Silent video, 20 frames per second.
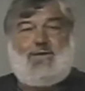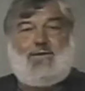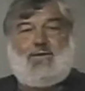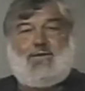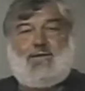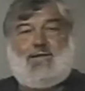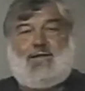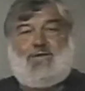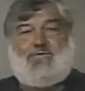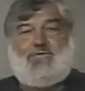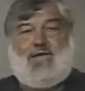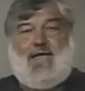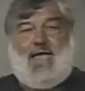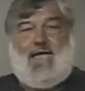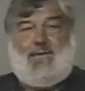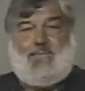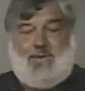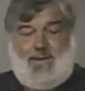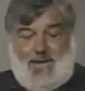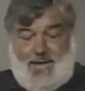within the
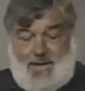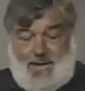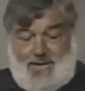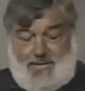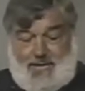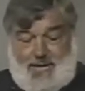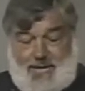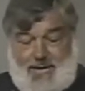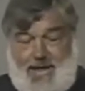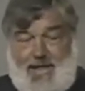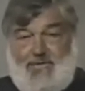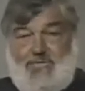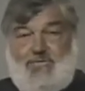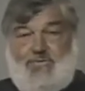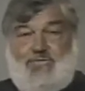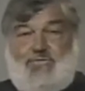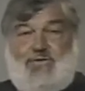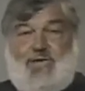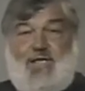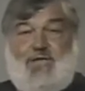lead time,
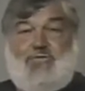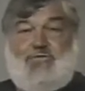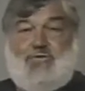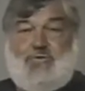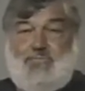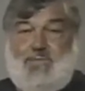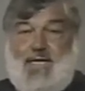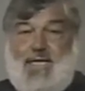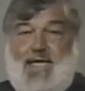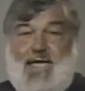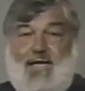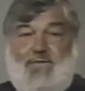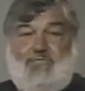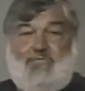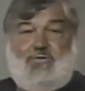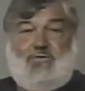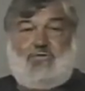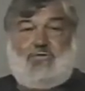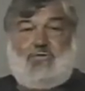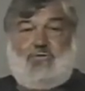then that says you
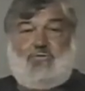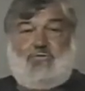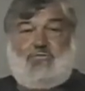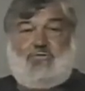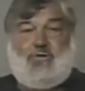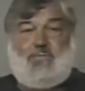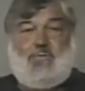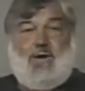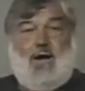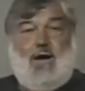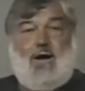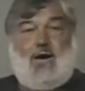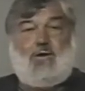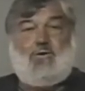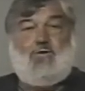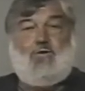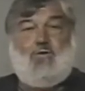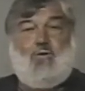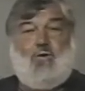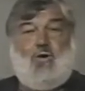may have to do some
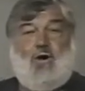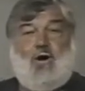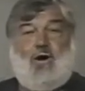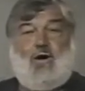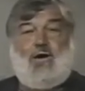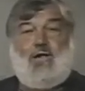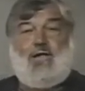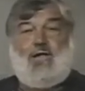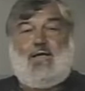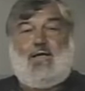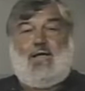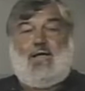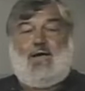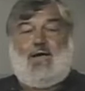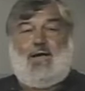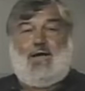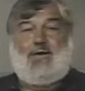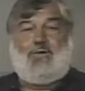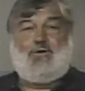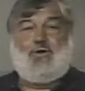hardcore
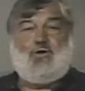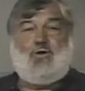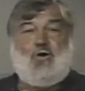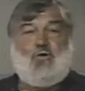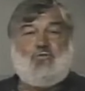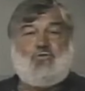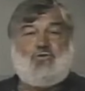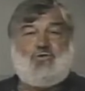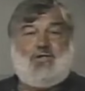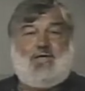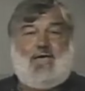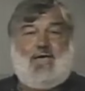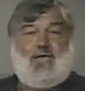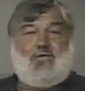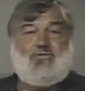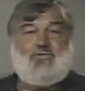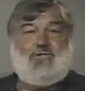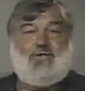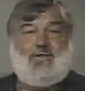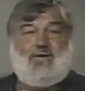
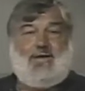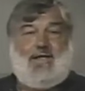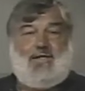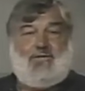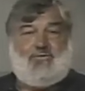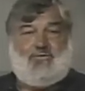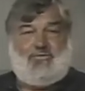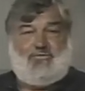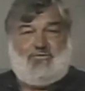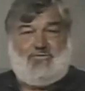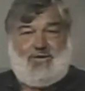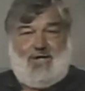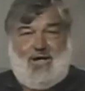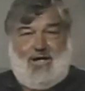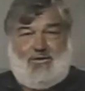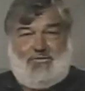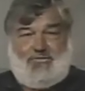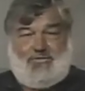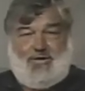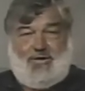negotiation and
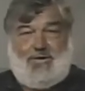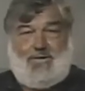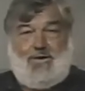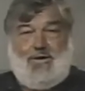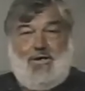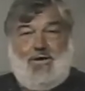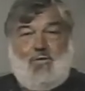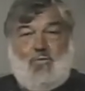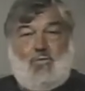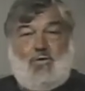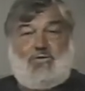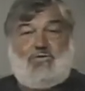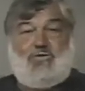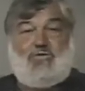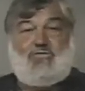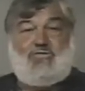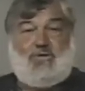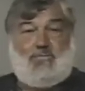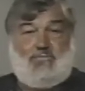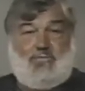discussion
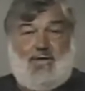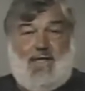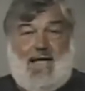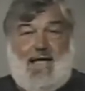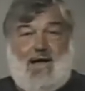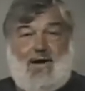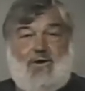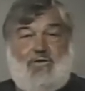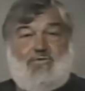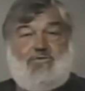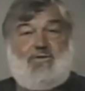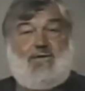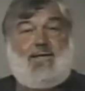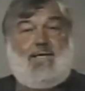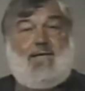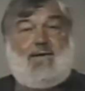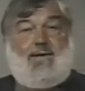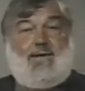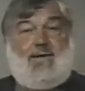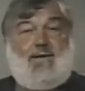with the
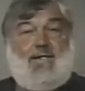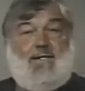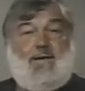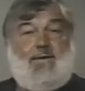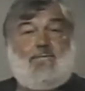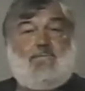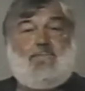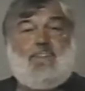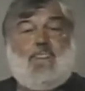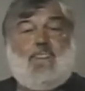supplier to get it